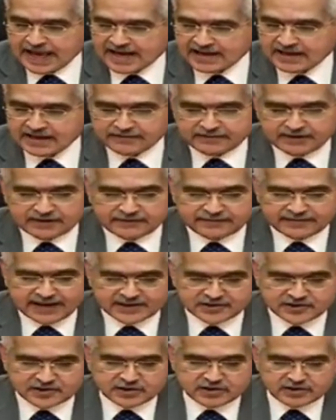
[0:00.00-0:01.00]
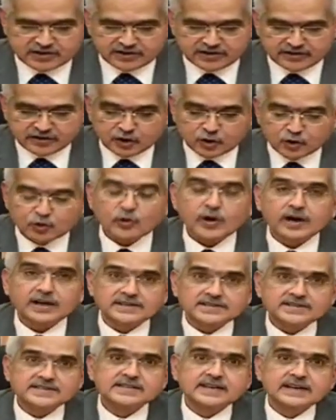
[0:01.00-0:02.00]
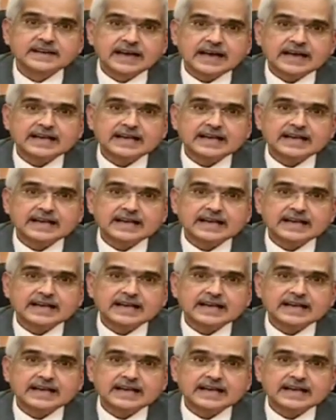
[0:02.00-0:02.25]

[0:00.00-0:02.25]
and even fashion new ones,